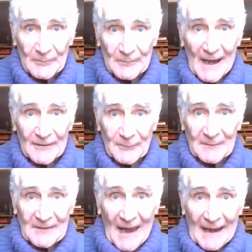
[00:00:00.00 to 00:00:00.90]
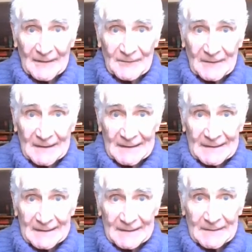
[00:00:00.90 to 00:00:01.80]
razzmatazz
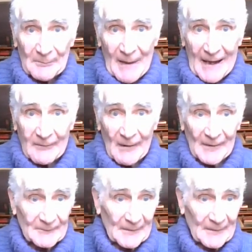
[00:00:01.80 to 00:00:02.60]
in the background.